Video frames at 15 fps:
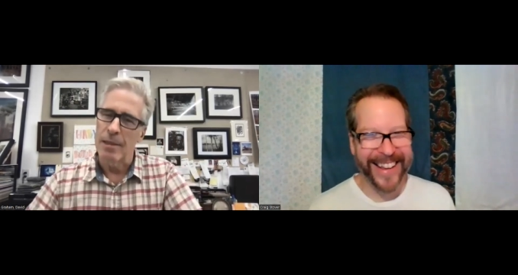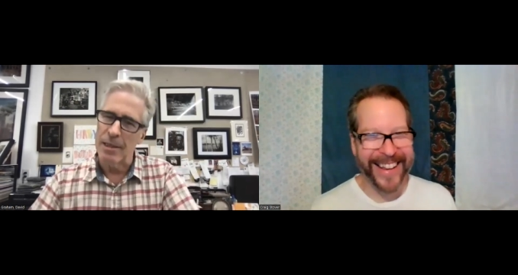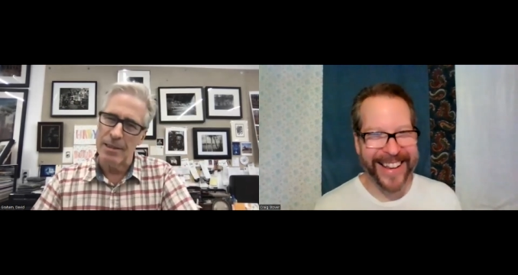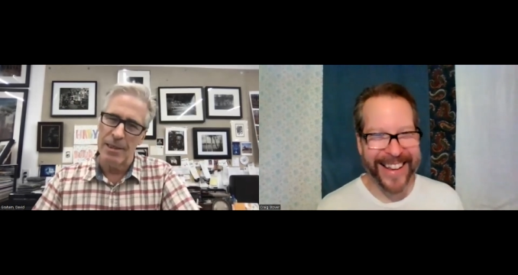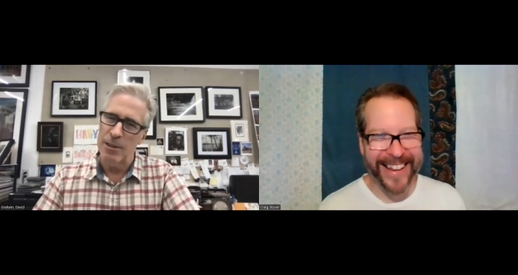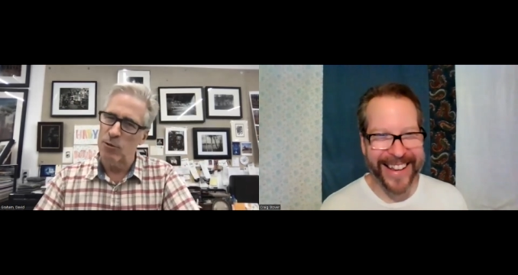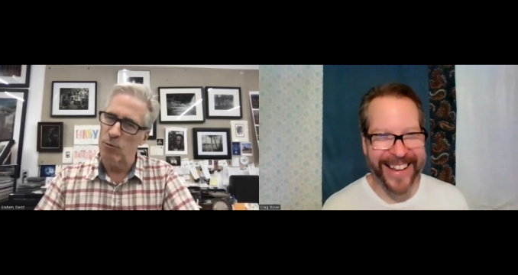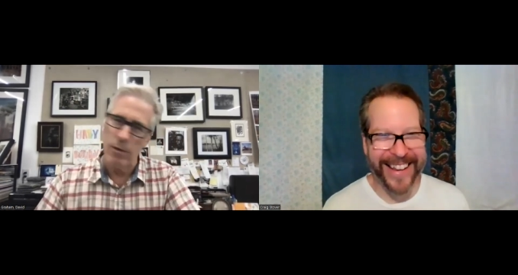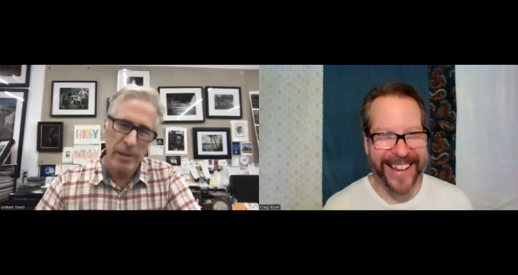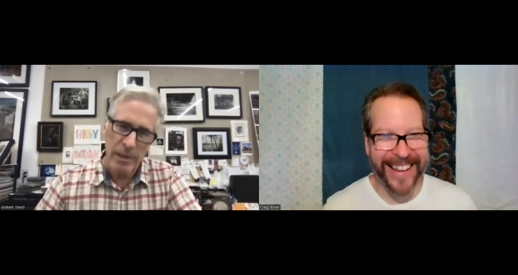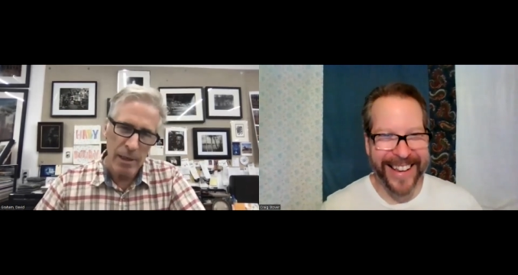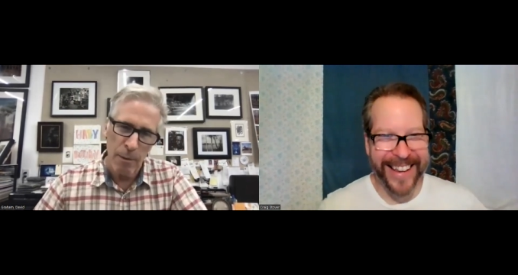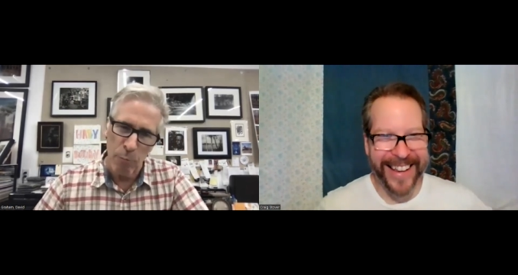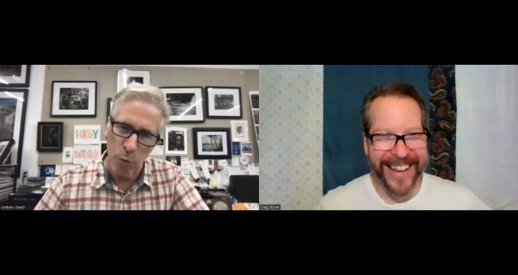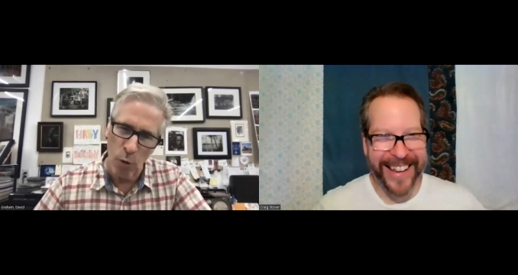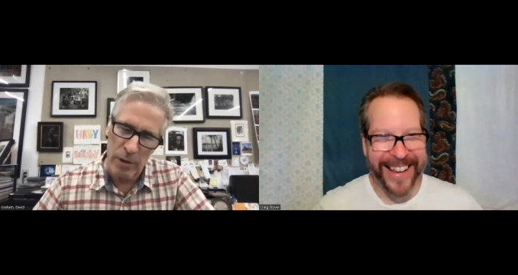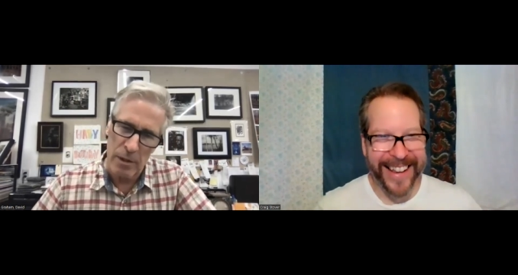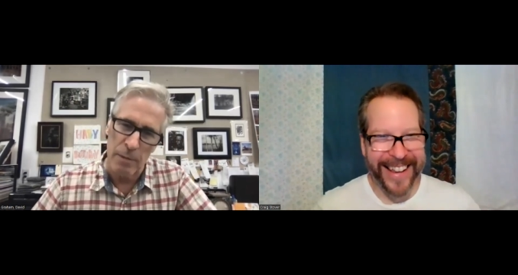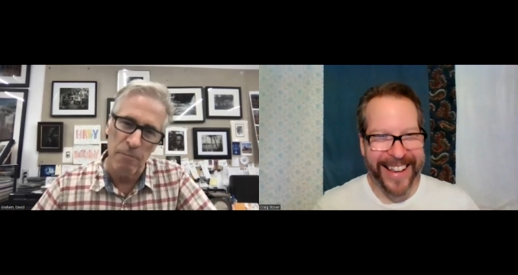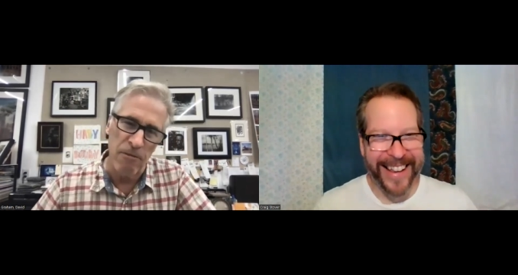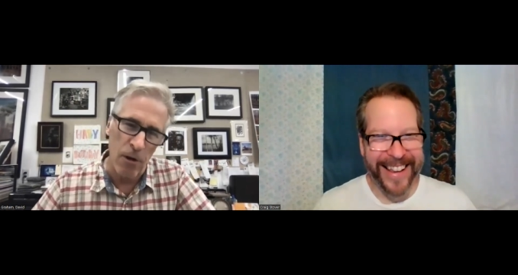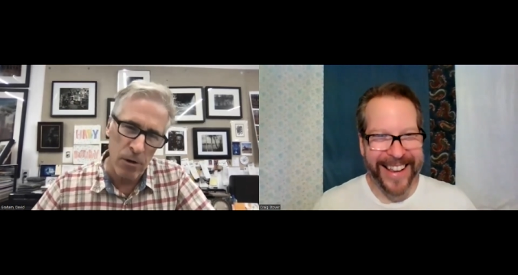Speaker 1: this is really
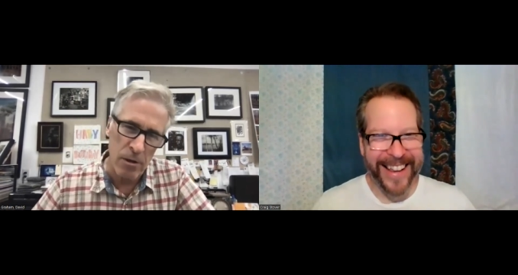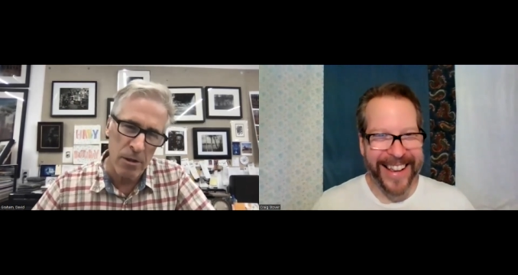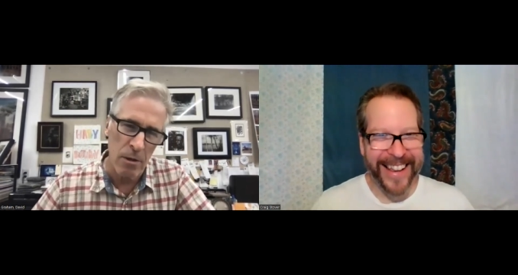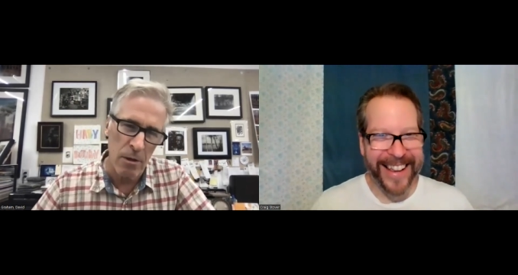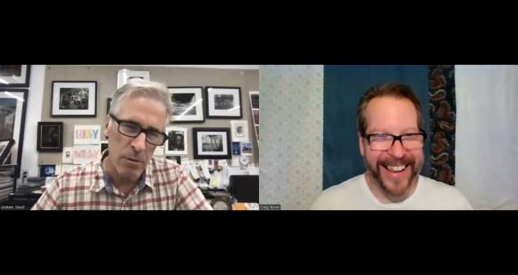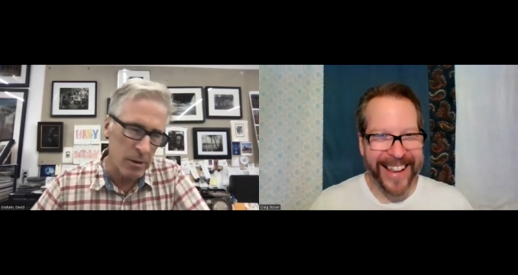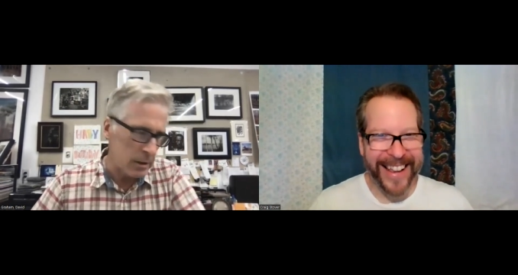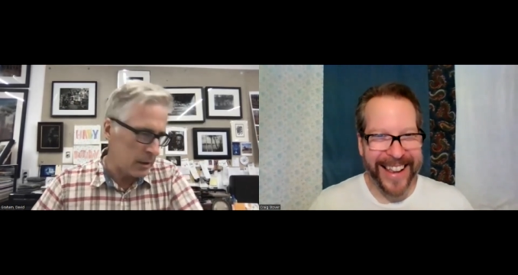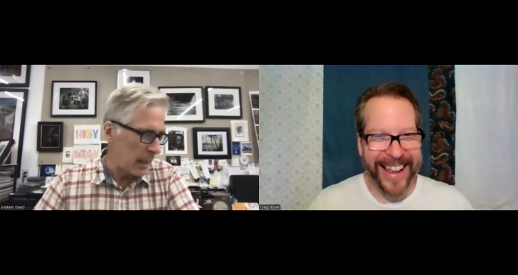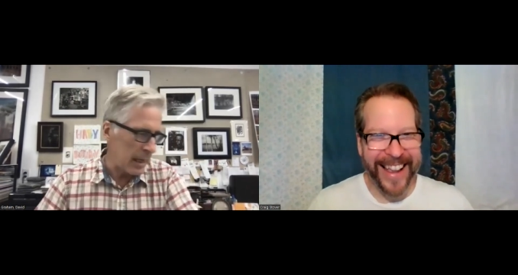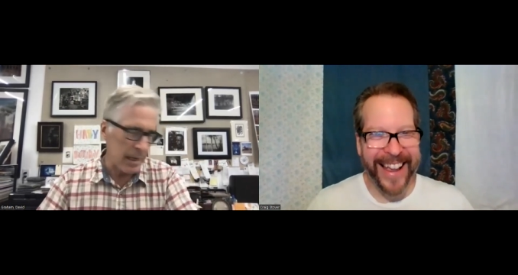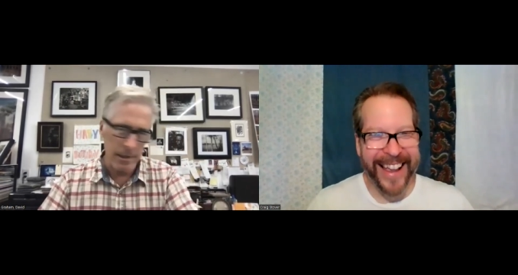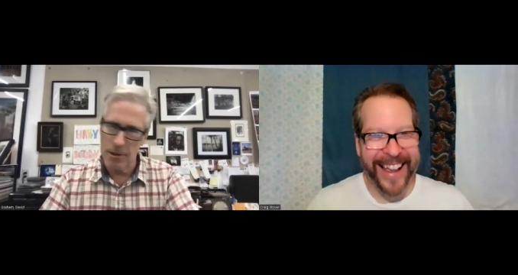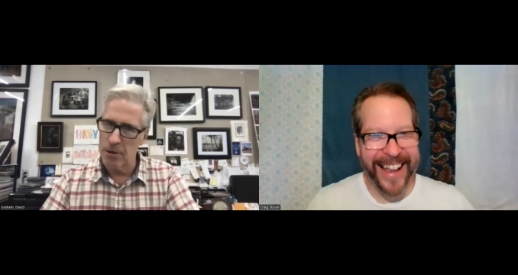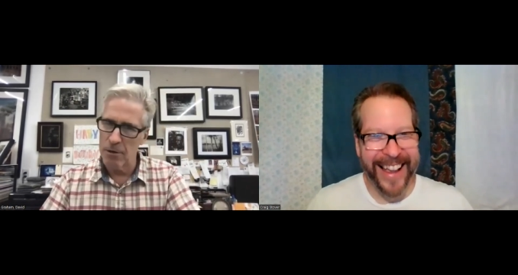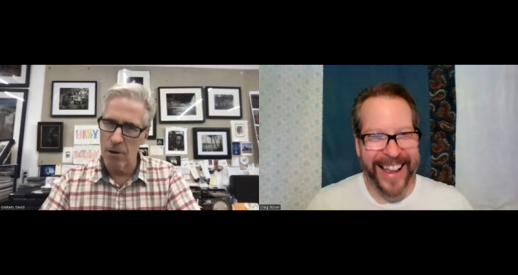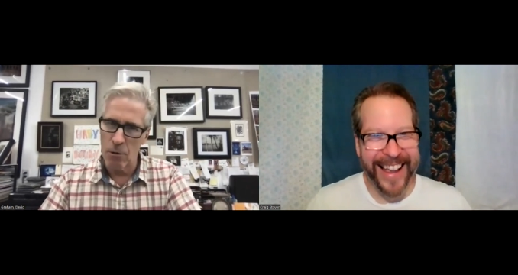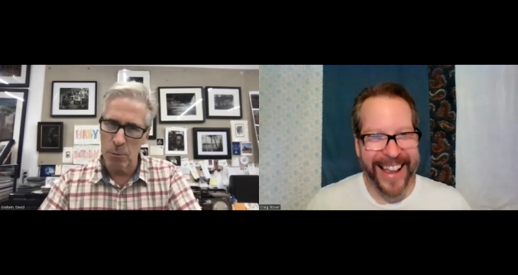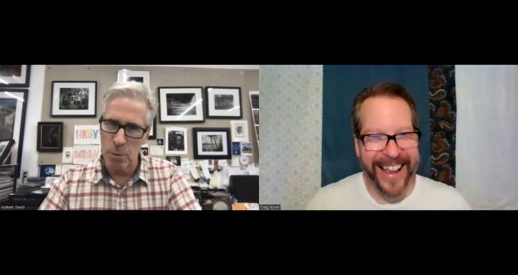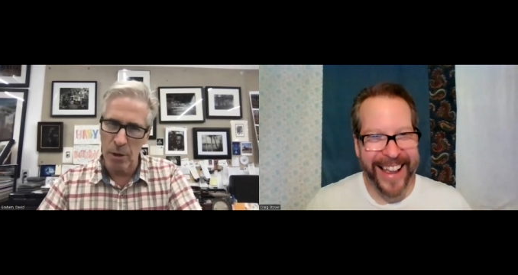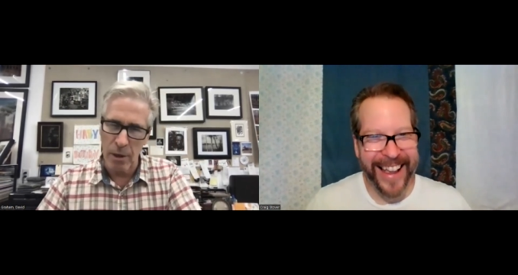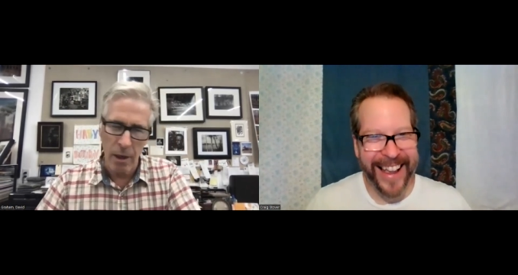important, folks. So get out your
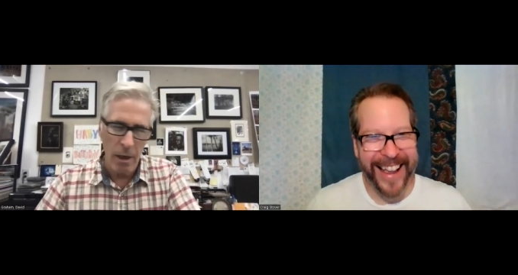notebook.